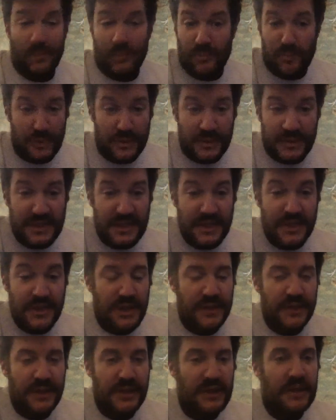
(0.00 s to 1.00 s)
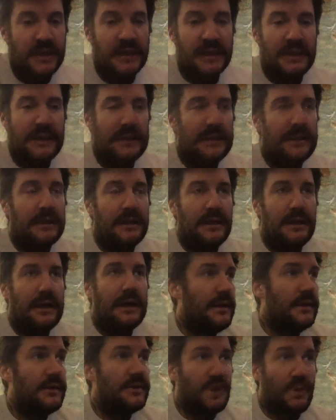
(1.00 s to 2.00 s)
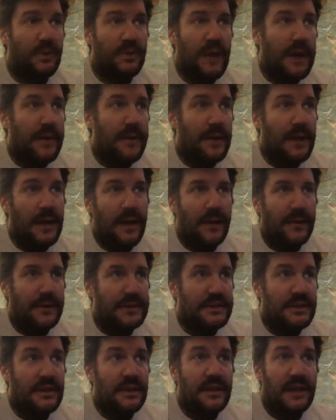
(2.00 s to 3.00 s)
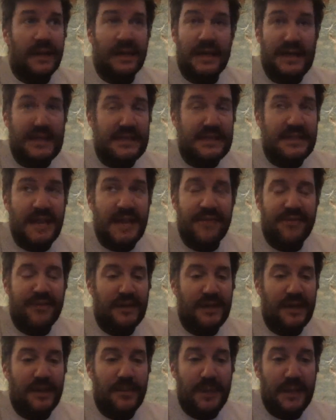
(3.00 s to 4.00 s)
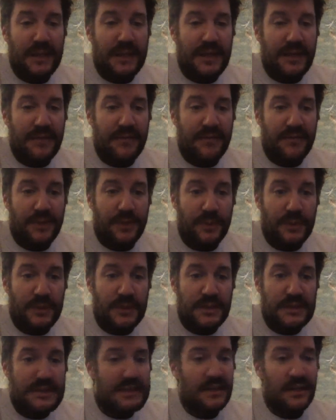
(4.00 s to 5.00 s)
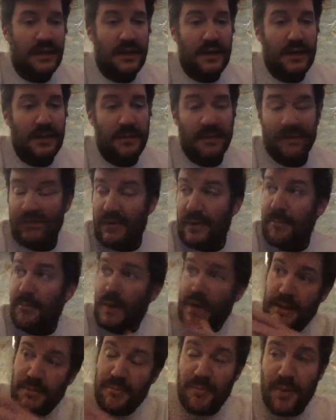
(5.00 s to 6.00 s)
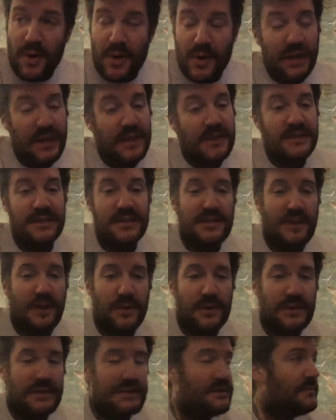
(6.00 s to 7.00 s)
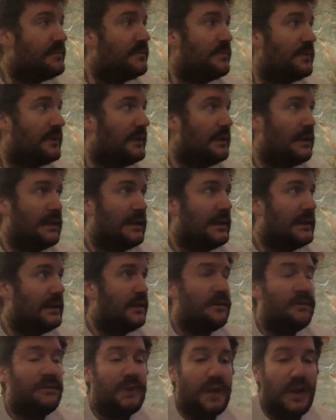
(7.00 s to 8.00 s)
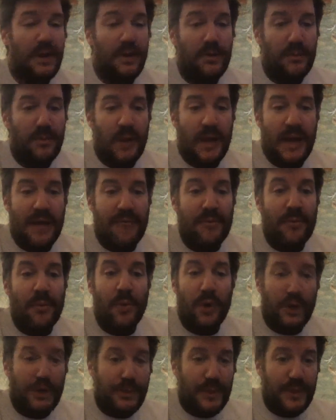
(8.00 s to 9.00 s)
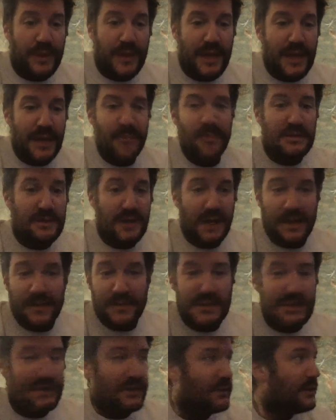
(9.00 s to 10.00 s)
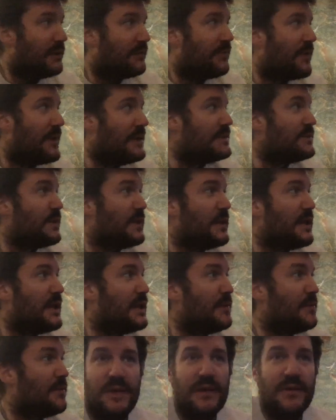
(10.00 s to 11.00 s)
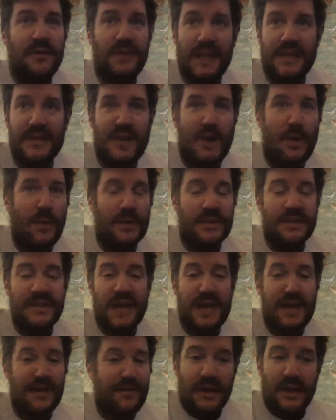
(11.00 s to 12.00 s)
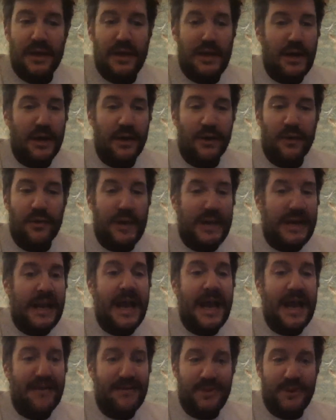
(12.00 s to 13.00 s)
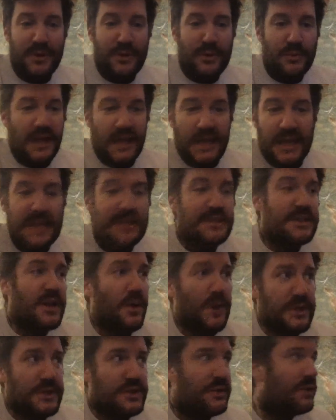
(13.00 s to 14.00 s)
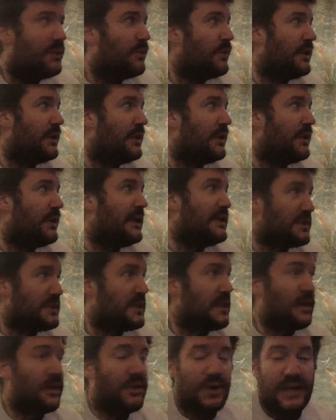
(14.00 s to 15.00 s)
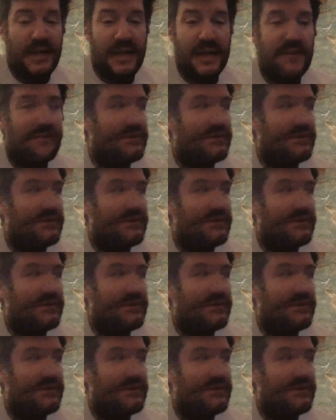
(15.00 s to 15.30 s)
we see each other. So I would say, like, he's definitely a big influence. My friend Braden Perkins is always, having worked with him, I'm still good friends with him. That's always kind of a great avenue. He's always doing really interesting, creative